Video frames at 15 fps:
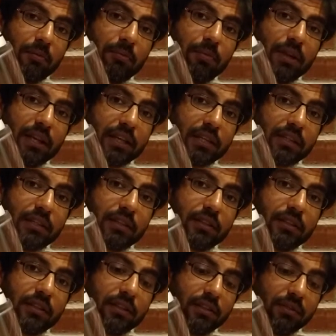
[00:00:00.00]
place,
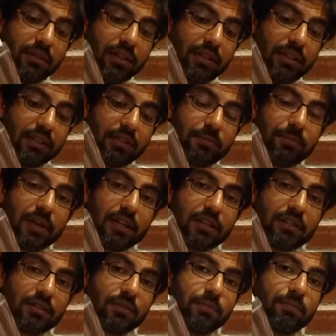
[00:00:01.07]
you need this
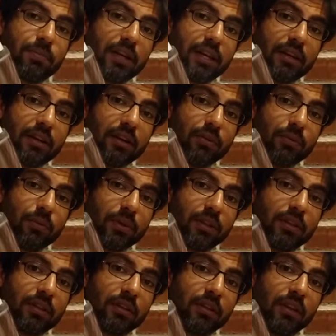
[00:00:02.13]
space to play around
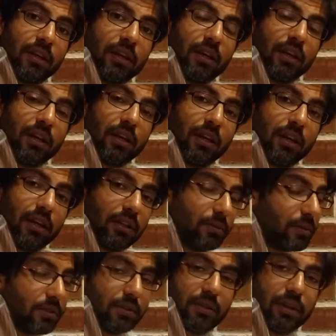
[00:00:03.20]
with,
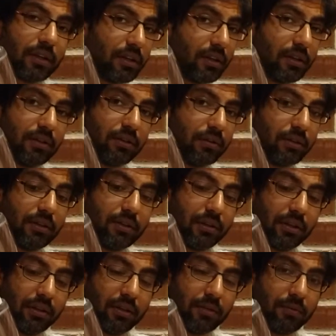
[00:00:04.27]
otherwise you'll not get a good
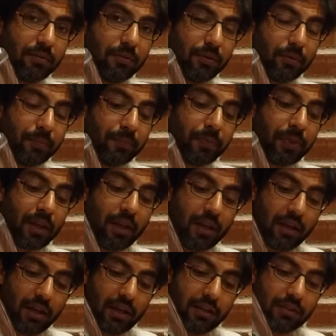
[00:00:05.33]
view.
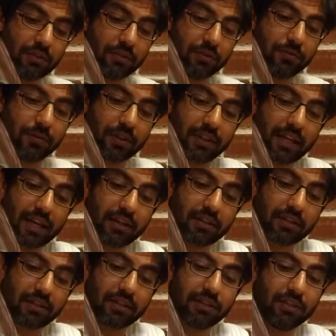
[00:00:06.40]
So for
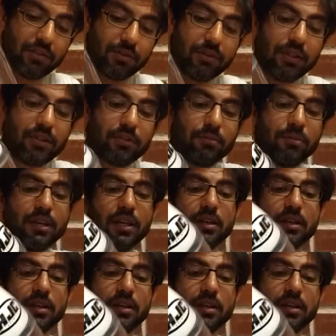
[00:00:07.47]
that, you need to be